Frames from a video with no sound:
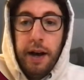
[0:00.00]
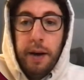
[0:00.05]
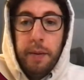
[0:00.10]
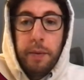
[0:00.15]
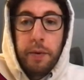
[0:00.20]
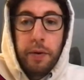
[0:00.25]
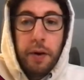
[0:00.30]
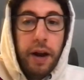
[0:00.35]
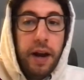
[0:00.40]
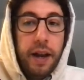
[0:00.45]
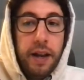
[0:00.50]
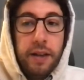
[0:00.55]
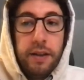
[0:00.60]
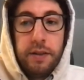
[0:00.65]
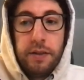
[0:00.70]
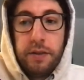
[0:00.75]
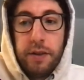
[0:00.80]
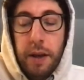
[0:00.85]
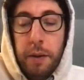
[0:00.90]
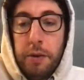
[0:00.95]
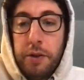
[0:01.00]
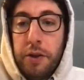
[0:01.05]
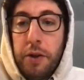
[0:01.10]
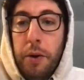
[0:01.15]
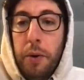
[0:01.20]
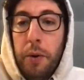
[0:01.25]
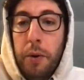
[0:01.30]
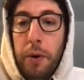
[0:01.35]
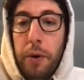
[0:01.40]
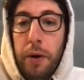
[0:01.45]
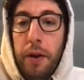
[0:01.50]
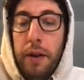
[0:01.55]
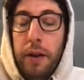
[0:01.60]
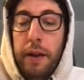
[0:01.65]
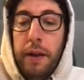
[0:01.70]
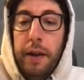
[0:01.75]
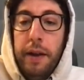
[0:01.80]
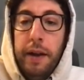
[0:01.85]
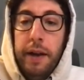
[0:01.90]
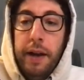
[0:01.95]
Great, so that was cool.
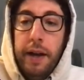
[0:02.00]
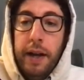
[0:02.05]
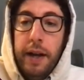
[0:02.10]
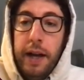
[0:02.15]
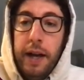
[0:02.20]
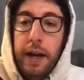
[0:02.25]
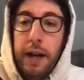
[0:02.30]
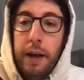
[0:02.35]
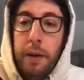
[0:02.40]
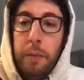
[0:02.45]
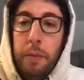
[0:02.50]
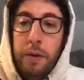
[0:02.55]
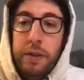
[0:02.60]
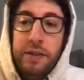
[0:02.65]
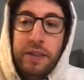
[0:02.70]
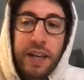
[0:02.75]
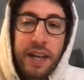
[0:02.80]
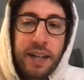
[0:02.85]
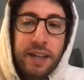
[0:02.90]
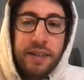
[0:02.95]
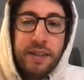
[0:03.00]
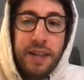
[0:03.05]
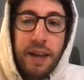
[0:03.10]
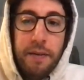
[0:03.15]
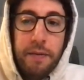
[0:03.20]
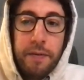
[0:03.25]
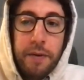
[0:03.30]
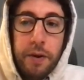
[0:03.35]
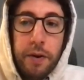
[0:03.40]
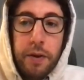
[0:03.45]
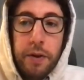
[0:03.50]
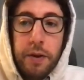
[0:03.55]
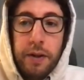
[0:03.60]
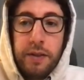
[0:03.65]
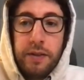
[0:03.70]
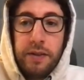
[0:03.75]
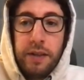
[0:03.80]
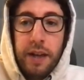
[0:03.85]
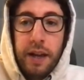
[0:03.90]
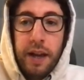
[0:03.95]
Let's take it a step further and
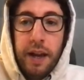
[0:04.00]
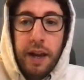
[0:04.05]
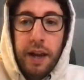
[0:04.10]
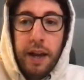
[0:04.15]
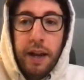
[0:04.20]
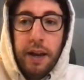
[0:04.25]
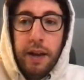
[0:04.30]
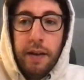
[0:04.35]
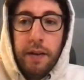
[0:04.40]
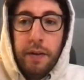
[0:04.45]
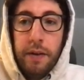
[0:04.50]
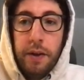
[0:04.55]
say,